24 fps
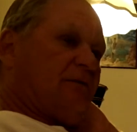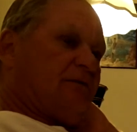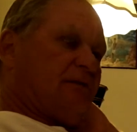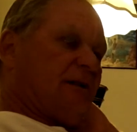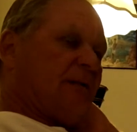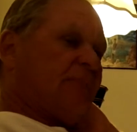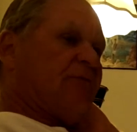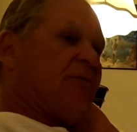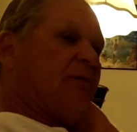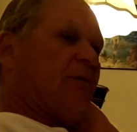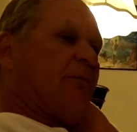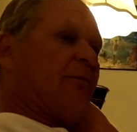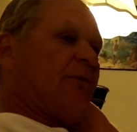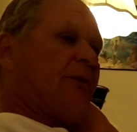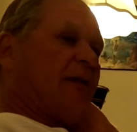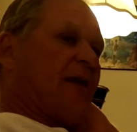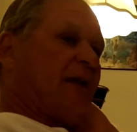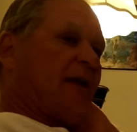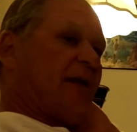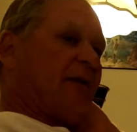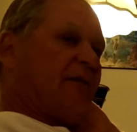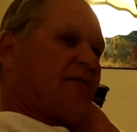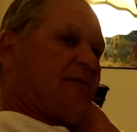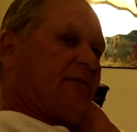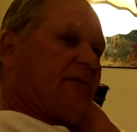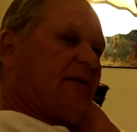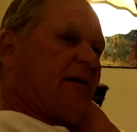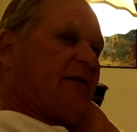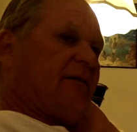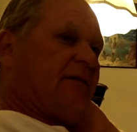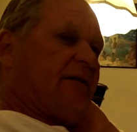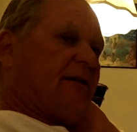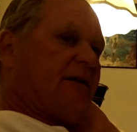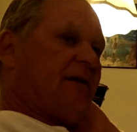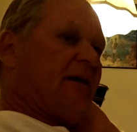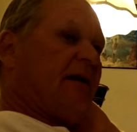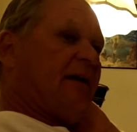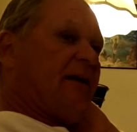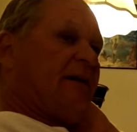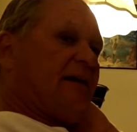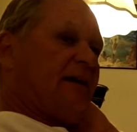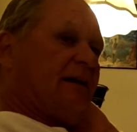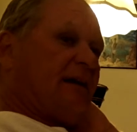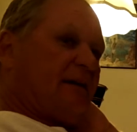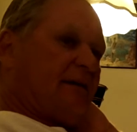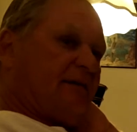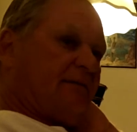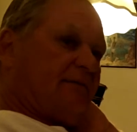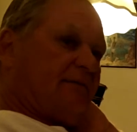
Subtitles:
September the 8th, 1998.